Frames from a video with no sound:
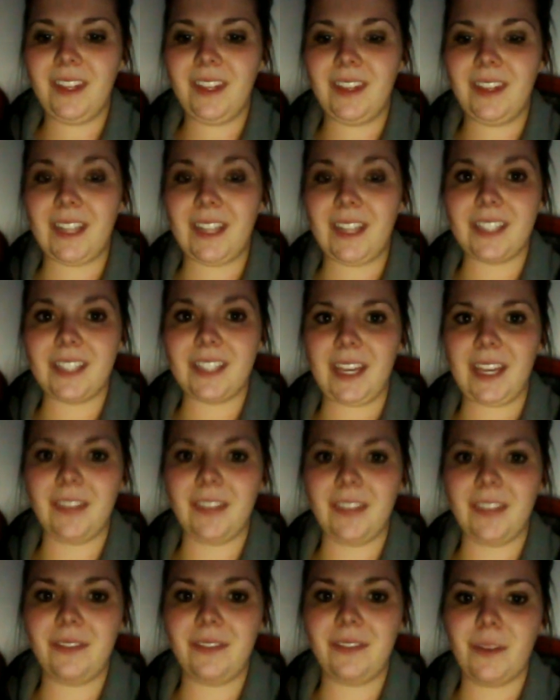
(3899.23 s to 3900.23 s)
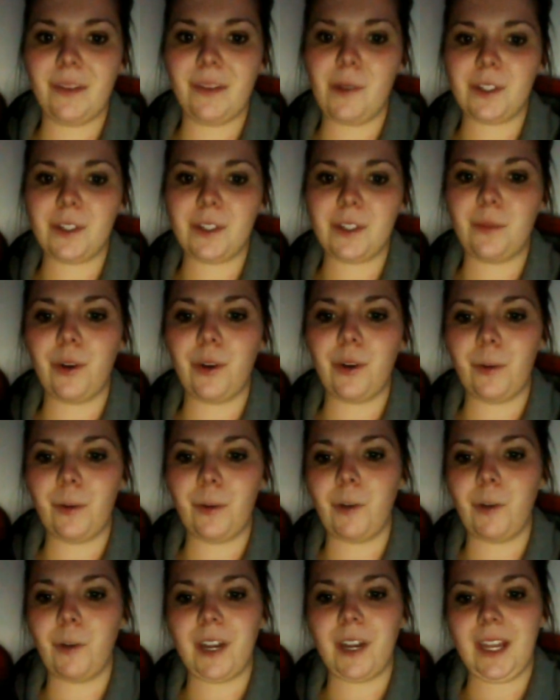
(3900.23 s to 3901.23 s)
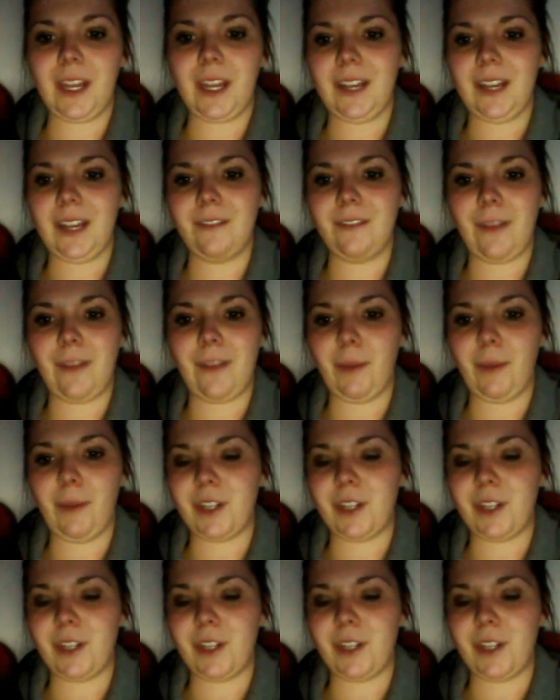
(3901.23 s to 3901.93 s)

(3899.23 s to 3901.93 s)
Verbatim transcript: that's like the most important work in family and